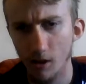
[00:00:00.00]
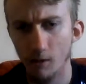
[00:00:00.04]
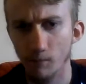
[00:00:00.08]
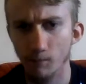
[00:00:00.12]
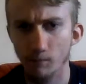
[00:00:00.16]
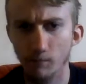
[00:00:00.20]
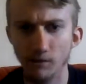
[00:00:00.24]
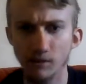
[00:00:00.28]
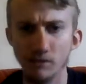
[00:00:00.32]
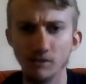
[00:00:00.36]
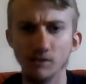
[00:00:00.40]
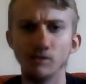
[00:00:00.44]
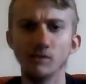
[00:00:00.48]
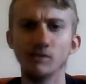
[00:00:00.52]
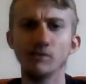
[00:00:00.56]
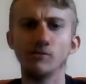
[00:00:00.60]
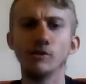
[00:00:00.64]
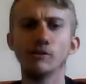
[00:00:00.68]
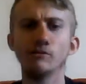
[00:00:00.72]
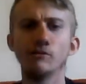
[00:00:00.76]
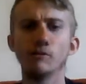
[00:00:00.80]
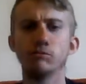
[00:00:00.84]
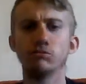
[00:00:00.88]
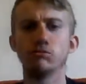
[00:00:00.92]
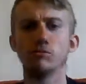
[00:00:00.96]
but another
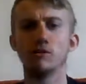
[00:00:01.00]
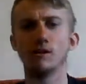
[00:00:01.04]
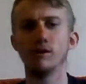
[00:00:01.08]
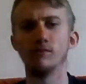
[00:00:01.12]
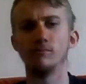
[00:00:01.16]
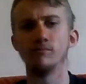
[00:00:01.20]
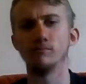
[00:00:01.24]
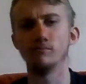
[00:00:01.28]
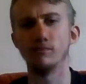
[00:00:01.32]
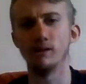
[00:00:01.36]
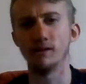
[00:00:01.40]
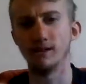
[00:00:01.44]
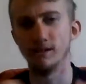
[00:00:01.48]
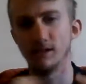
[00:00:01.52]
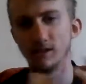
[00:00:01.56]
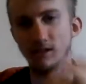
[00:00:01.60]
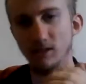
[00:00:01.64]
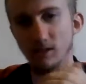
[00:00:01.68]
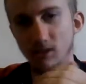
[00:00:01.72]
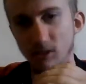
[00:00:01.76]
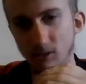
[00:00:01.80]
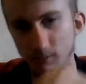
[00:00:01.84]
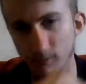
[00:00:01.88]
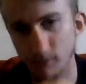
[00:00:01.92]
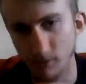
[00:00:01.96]
reprieve from
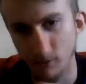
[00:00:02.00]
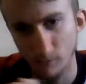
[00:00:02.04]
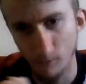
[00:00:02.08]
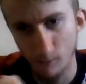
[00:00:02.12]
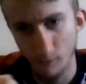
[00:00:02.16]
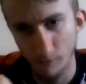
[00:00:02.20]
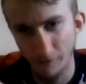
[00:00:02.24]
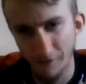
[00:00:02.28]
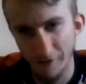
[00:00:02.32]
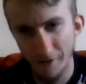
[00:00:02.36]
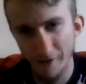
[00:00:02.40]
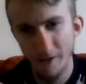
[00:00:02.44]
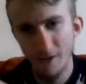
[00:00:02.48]
relegation was won